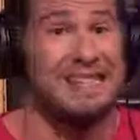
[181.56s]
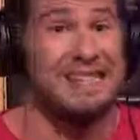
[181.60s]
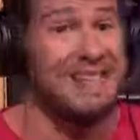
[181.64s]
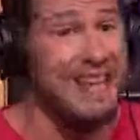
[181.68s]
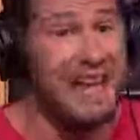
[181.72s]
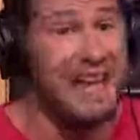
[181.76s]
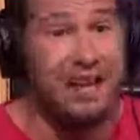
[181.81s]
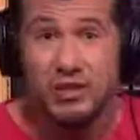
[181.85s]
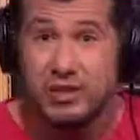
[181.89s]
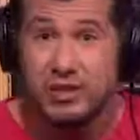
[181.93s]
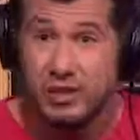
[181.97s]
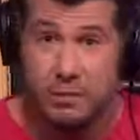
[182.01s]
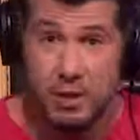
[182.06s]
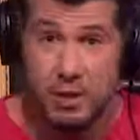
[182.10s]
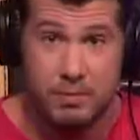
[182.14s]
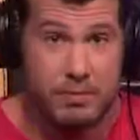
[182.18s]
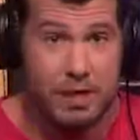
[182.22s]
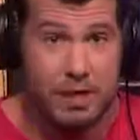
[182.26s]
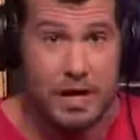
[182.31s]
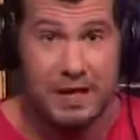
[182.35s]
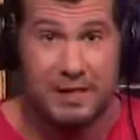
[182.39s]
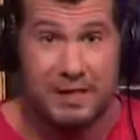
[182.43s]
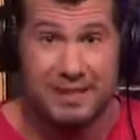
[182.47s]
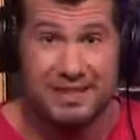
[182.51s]
see how someone
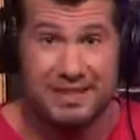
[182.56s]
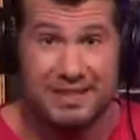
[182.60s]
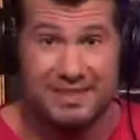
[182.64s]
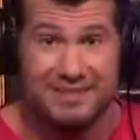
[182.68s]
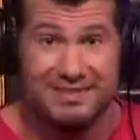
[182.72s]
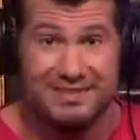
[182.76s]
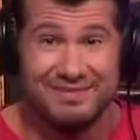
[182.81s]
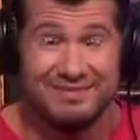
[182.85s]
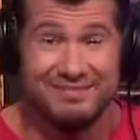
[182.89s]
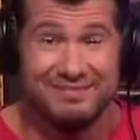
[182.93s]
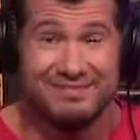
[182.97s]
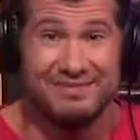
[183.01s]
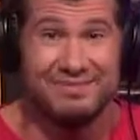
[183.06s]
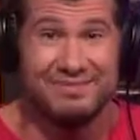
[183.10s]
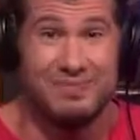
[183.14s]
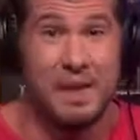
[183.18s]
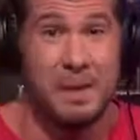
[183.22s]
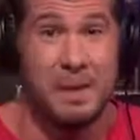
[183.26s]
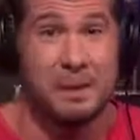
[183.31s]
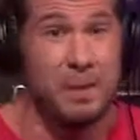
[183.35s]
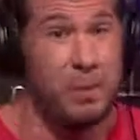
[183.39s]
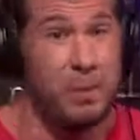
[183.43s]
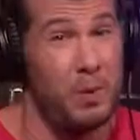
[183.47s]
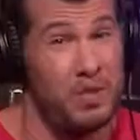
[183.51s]
might
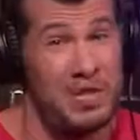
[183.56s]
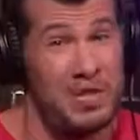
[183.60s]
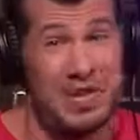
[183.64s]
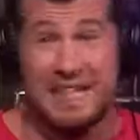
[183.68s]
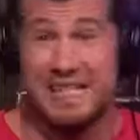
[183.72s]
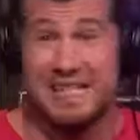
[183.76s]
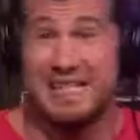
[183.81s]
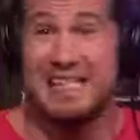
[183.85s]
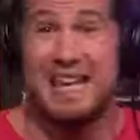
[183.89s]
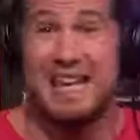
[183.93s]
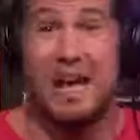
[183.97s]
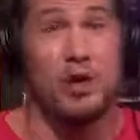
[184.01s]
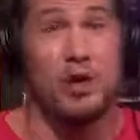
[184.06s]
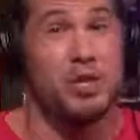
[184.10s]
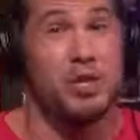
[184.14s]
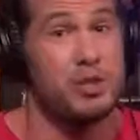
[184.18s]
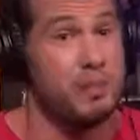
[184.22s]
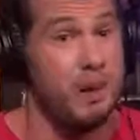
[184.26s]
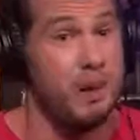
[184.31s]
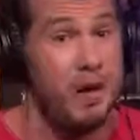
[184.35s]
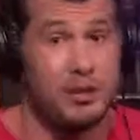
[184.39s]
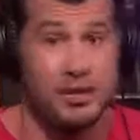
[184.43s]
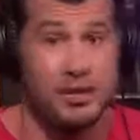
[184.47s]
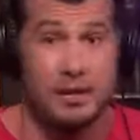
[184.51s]
be upset, whether you can see how a
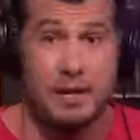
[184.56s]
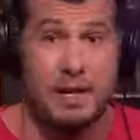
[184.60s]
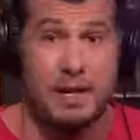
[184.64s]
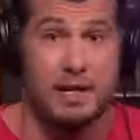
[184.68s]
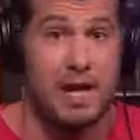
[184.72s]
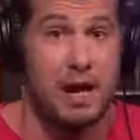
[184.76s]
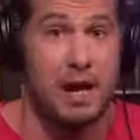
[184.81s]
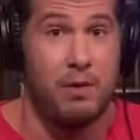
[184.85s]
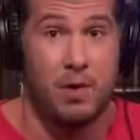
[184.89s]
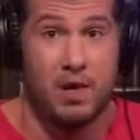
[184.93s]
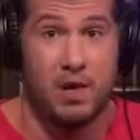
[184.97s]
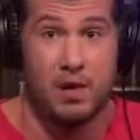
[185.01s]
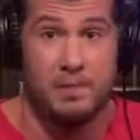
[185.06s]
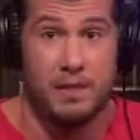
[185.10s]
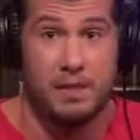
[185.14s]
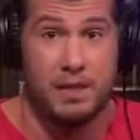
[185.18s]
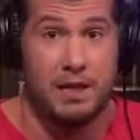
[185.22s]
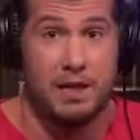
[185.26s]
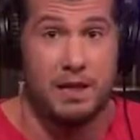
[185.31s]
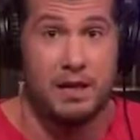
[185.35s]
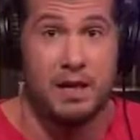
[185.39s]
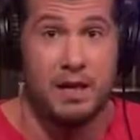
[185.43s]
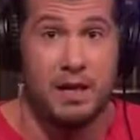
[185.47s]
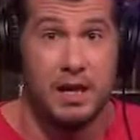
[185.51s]
sponsor might not want to
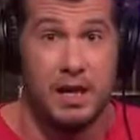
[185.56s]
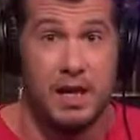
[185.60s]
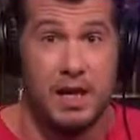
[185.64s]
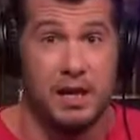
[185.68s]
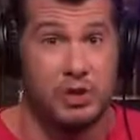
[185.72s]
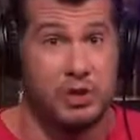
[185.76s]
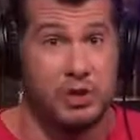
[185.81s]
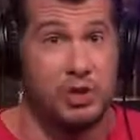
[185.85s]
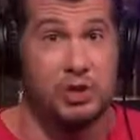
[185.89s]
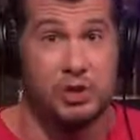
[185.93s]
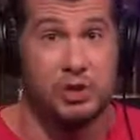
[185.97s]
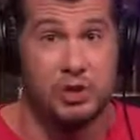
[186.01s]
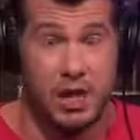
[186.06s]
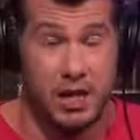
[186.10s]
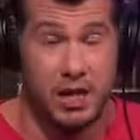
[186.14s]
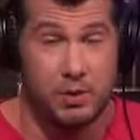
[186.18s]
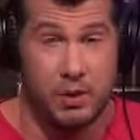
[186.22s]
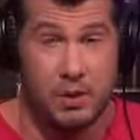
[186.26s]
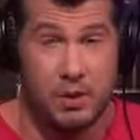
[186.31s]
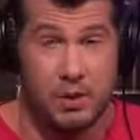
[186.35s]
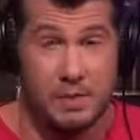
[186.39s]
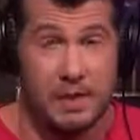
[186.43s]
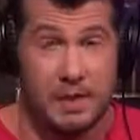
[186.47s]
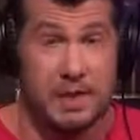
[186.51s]
be associated
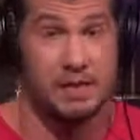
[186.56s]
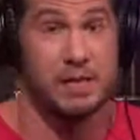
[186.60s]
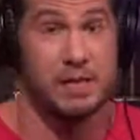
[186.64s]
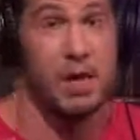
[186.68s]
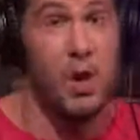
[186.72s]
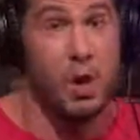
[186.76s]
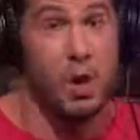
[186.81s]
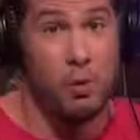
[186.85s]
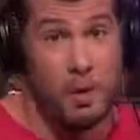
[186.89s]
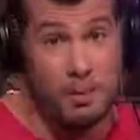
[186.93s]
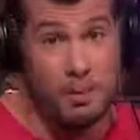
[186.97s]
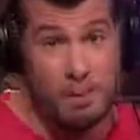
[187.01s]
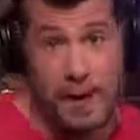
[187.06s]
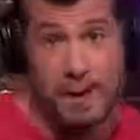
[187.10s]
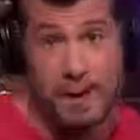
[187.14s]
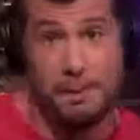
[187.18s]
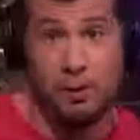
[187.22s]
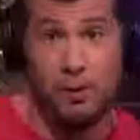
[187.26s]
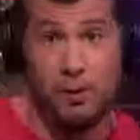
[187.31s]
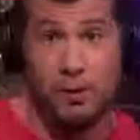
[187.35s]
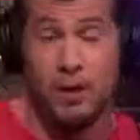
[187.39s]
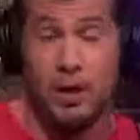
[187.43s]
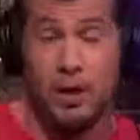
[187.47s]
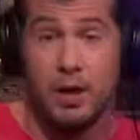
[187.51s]
with it. Because when
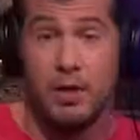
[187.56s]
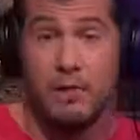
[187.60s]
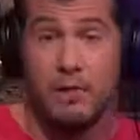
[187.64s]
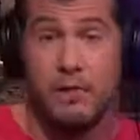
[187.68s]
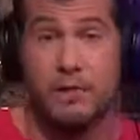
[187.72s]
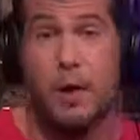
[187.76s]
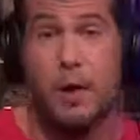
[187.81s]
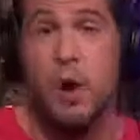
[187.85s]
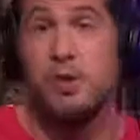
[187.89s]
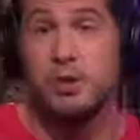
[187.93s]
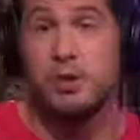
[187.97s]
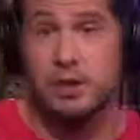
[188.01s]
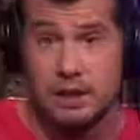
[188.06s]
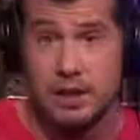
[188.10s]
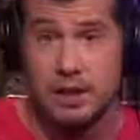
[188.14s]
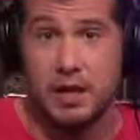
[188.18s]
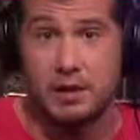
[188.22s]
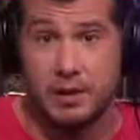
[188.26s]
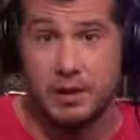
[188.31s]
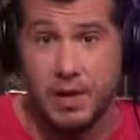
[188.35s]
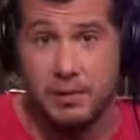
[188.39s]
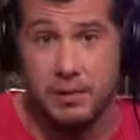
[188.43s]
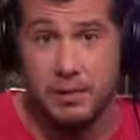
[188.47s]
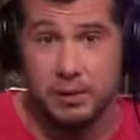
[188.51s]
people falsely
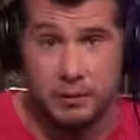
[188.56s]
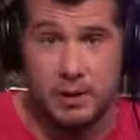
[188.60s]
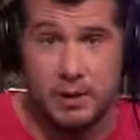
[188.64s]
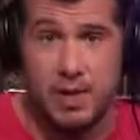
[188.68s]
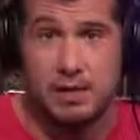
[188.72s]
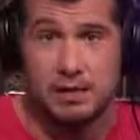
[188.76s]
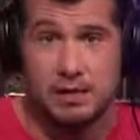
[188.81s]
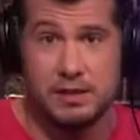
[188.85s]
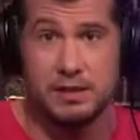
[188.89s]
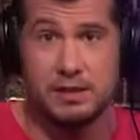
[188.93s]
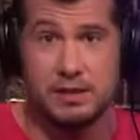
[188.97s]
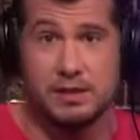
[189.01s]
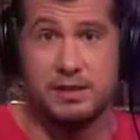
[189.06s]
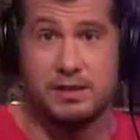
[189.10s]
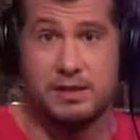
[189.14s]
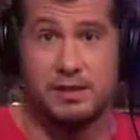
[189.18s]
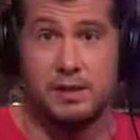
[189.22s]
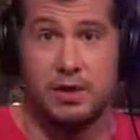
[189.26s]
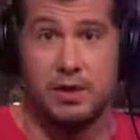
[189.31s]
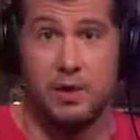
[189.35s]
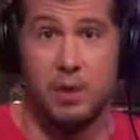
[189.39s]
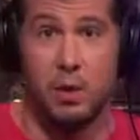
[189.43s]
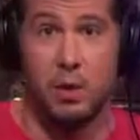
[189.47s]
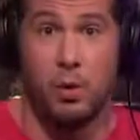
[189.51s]
are labeled
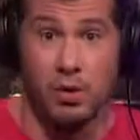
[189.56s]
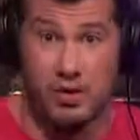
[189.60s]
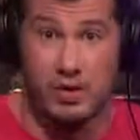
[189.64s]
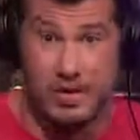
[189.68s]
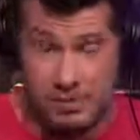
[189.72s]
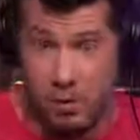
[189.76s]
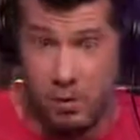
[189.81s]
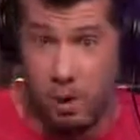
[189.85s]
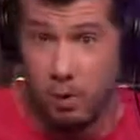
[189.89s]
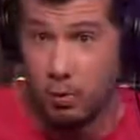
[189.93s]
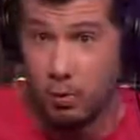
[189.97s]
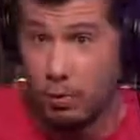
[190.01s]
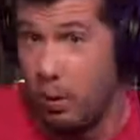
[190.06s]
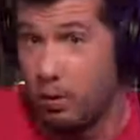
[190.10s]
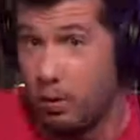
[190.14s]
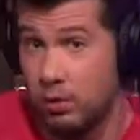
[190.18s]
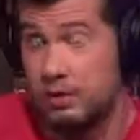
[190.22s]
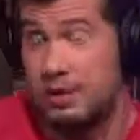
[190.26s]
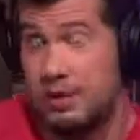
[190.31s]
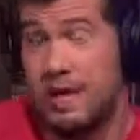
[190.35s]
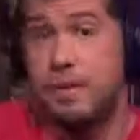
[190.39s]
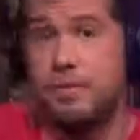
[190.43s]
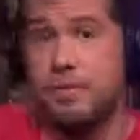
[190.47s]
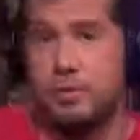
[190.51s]
racists
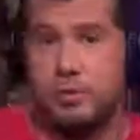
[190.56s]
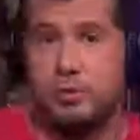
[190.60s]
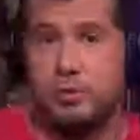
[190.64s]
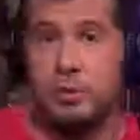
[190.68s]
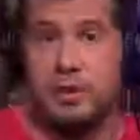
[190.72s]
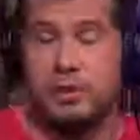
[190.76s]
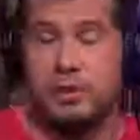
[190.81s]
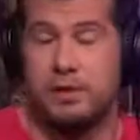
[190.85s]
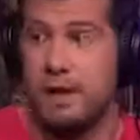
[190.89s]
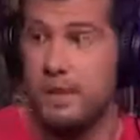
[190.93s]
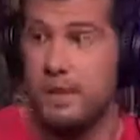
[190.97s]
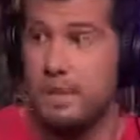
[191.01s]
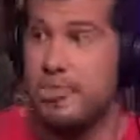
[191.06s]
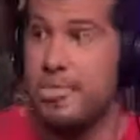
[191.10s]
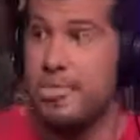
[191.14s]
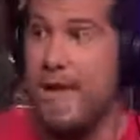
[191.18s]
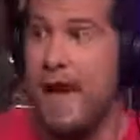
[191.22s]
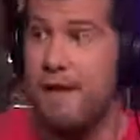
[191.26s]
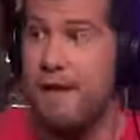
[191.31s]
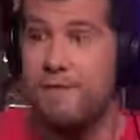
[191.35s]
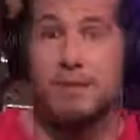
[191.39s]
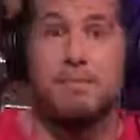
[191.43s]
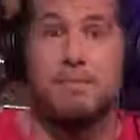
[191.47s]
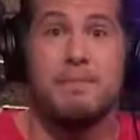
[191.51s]
or labeled with
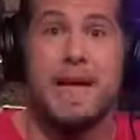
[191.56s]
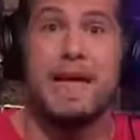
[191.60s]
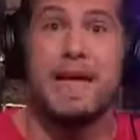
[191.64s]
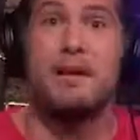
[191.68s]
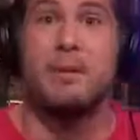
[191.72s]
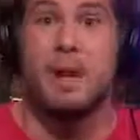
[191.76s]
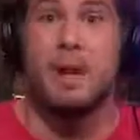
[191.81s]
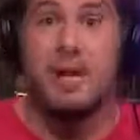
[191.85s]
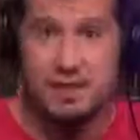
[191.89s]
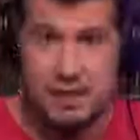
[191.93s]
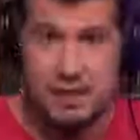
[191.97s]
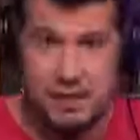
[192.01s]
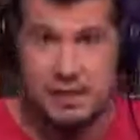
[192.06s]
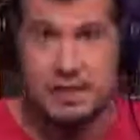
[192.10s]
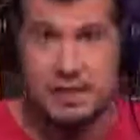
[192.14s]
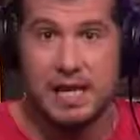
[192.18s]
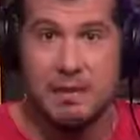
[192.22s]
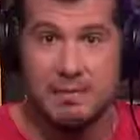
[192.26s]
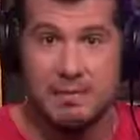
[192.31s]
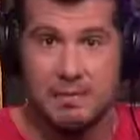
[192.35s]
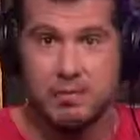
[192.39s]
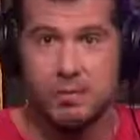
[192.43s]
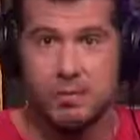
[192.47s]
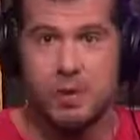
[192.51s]
having made racist
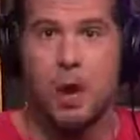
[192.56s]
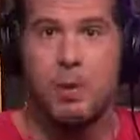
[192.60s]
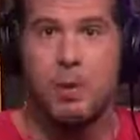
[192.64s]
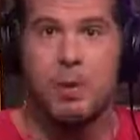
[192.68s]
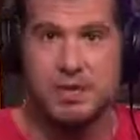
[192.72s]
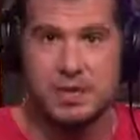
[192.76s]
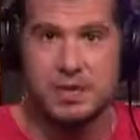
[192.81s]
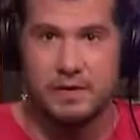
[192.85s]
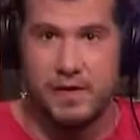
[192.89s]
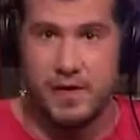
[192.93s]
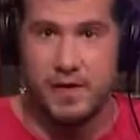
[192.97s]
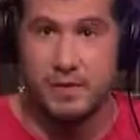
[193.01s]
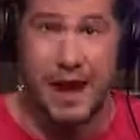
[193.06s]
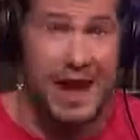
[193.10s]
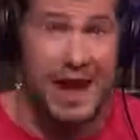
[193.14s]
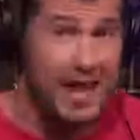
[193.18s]
statements, we always defend them.